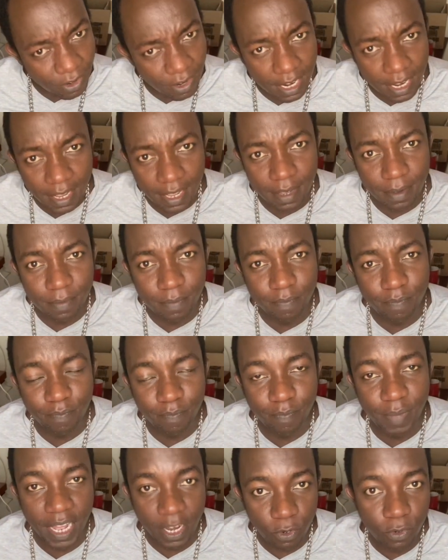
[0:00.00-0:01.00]
a
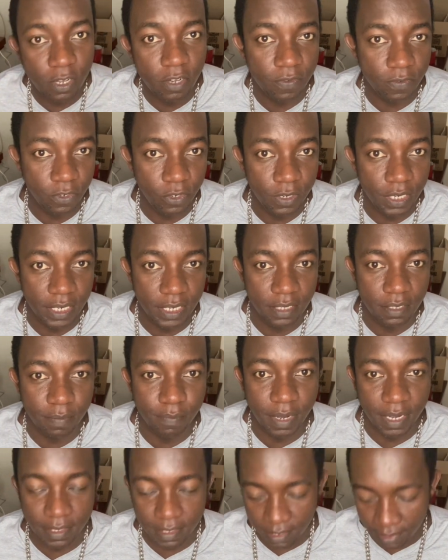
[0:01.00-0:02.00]
bad way of doing it,
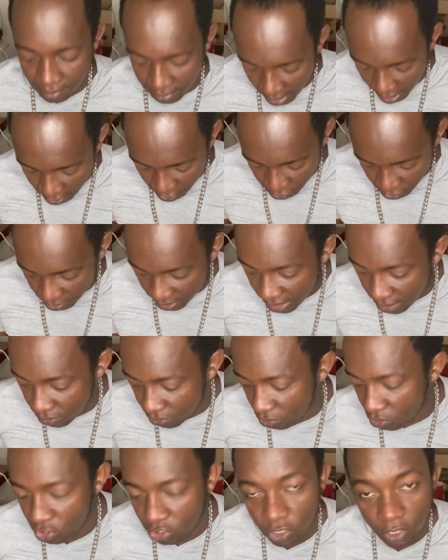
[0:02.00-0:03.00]
but today I want
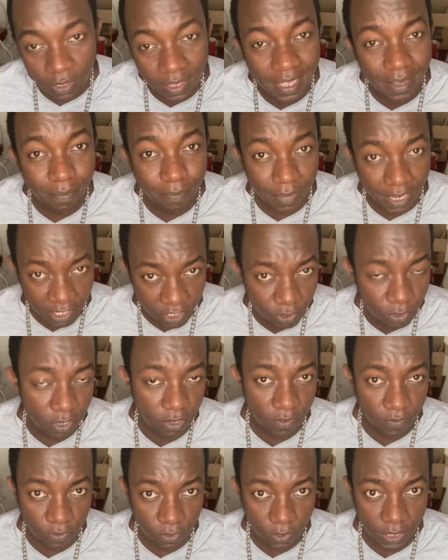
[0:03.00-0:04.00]
to show you the best way
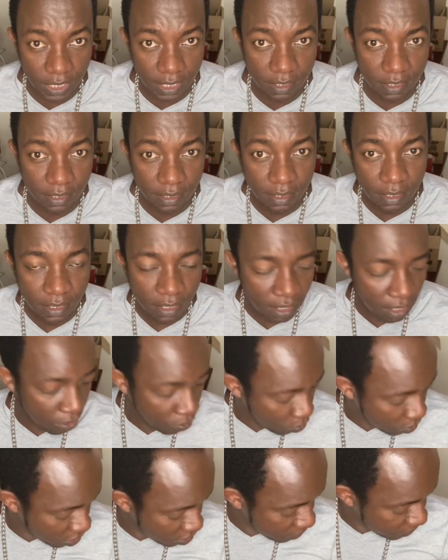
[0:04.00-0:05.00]
of doing it.
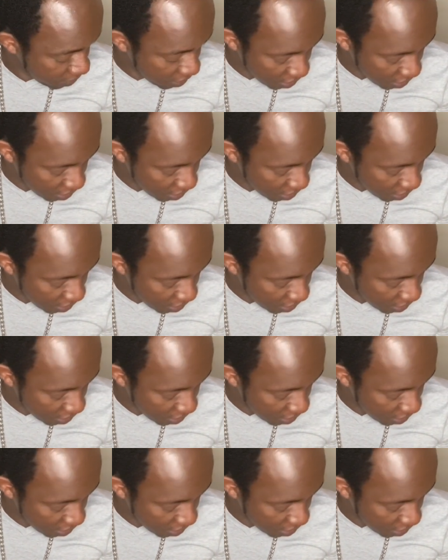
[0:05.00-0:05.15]
One of the